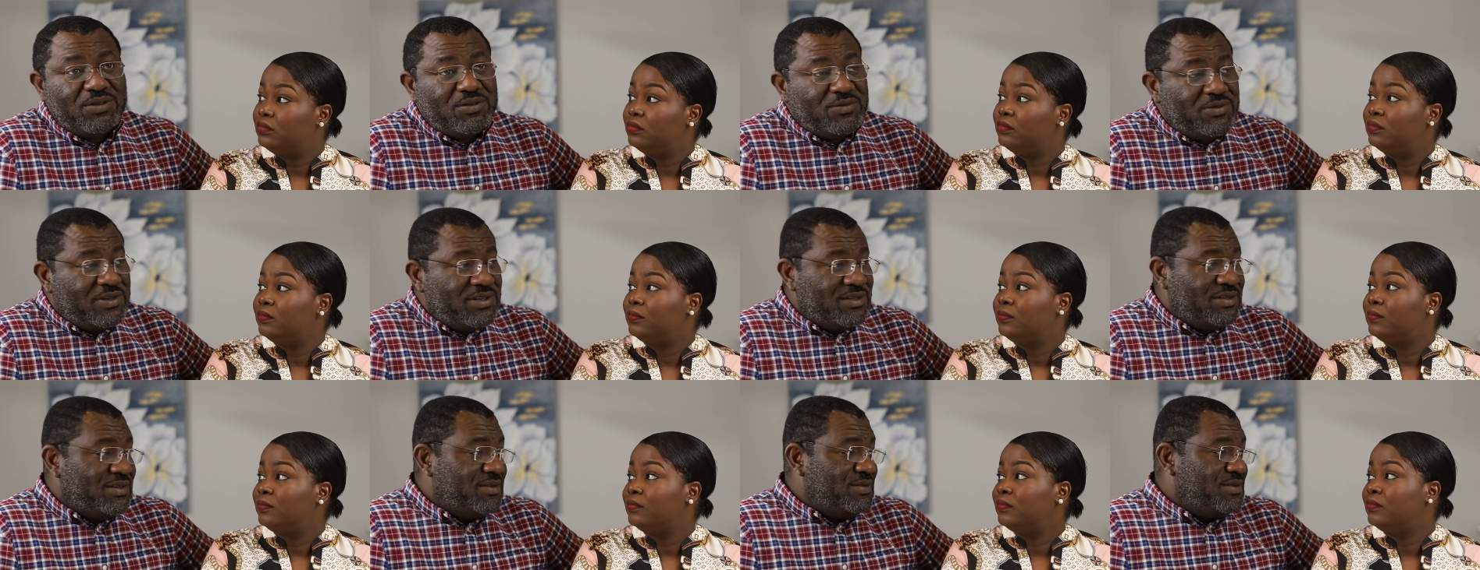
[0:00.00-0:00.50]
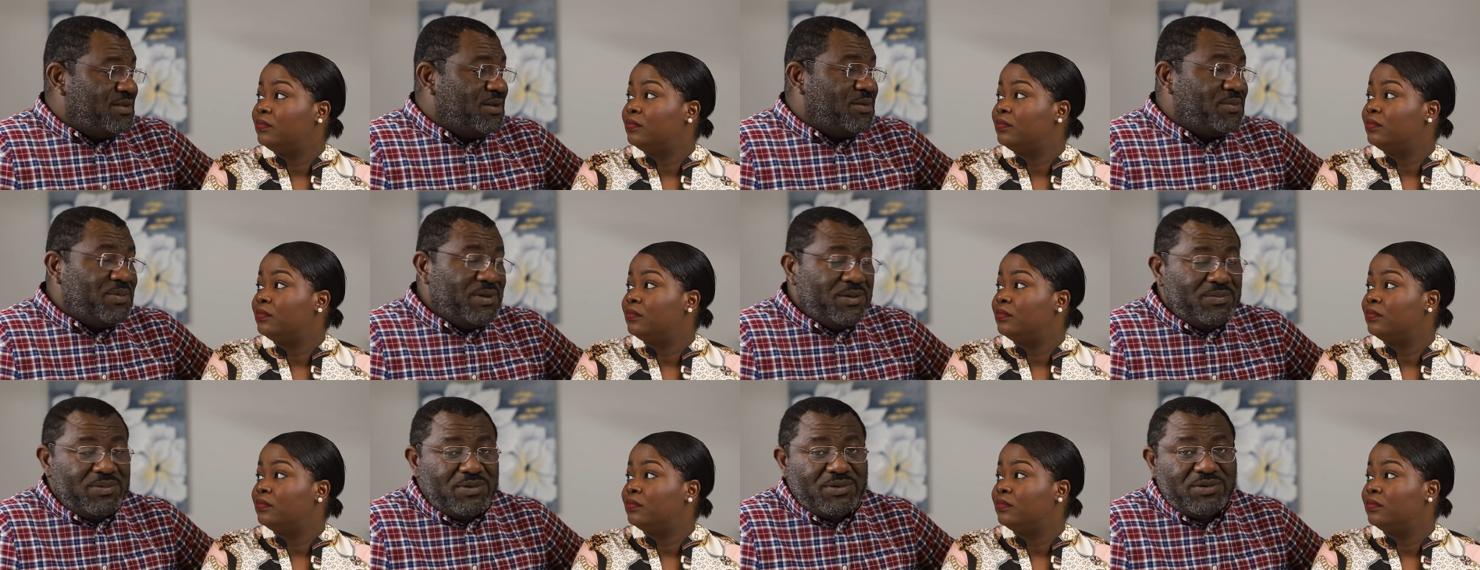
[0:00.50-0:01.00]
Speaker 1: good reason. Some
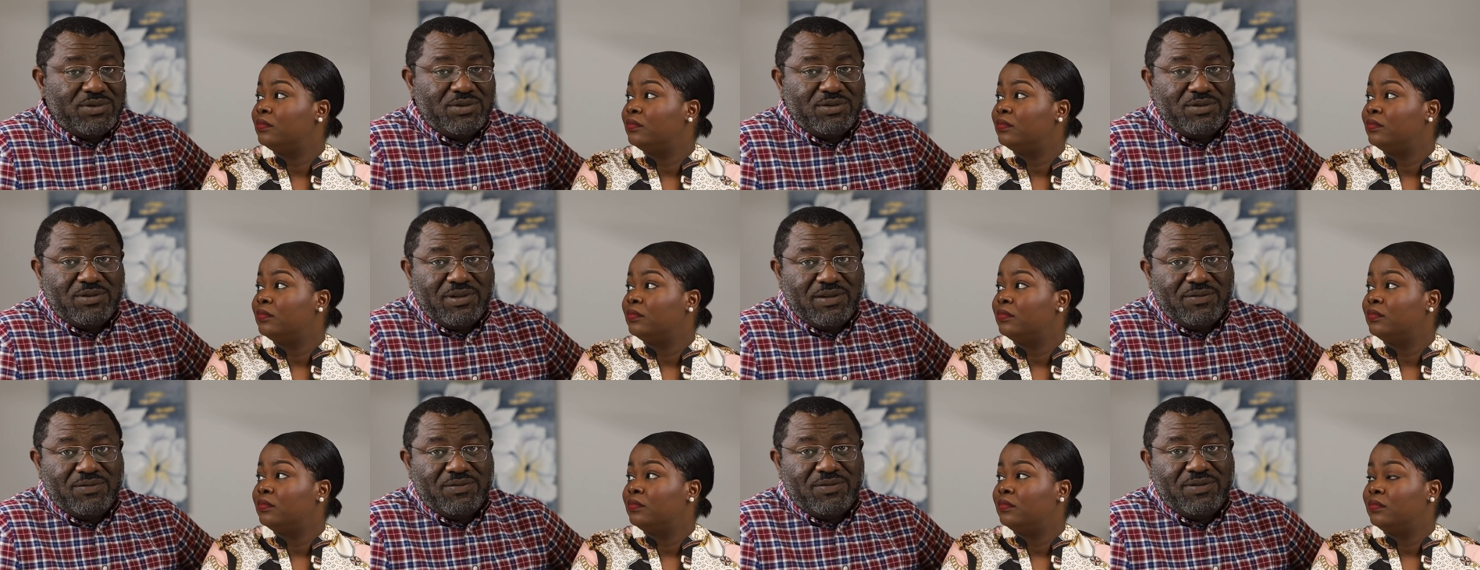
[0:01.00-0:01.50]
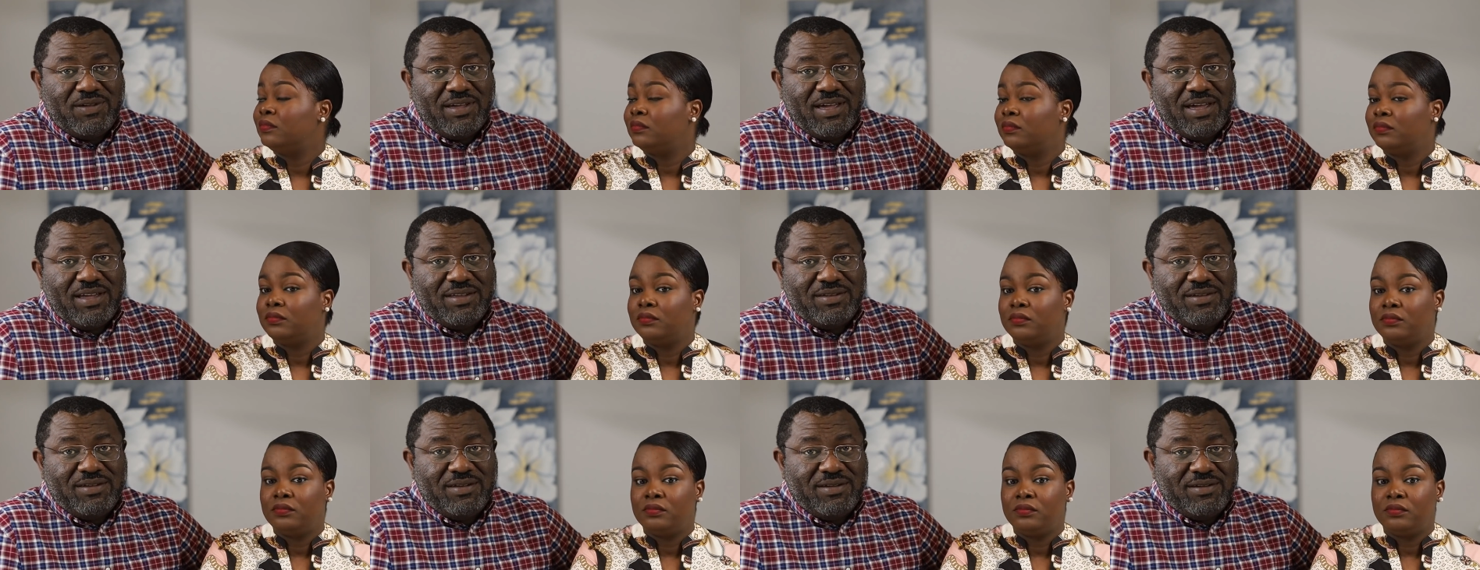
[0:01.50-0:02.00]
people too have
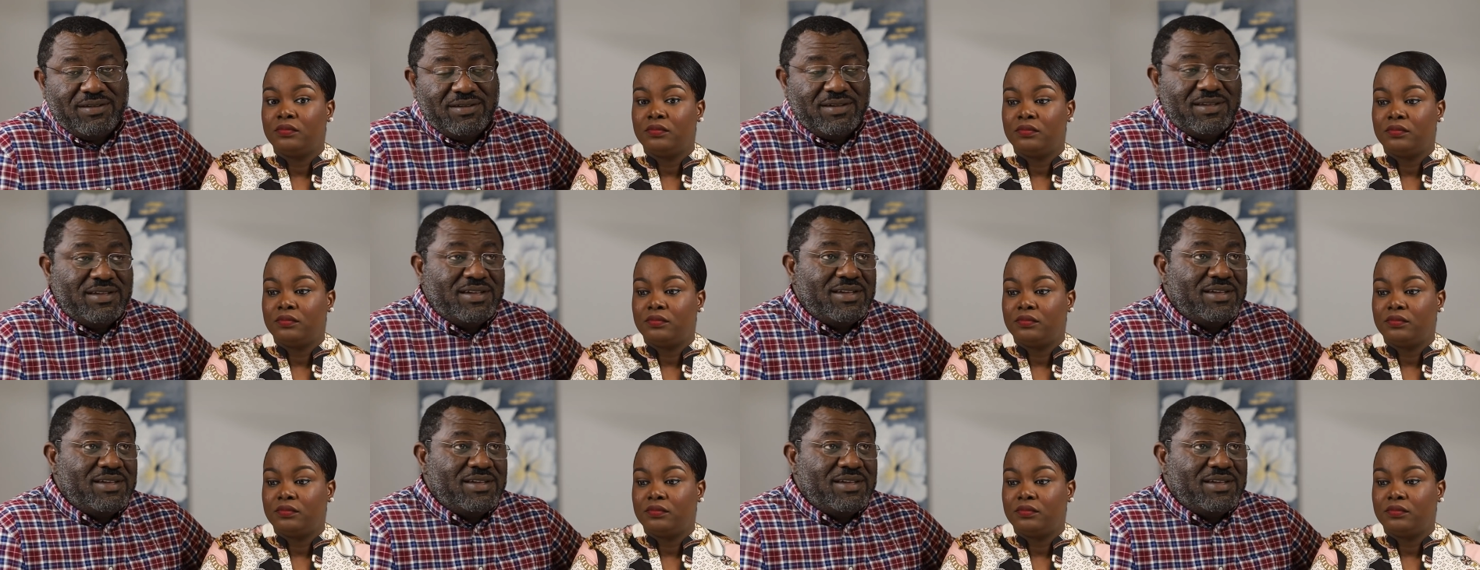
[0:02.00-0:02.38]
had uh,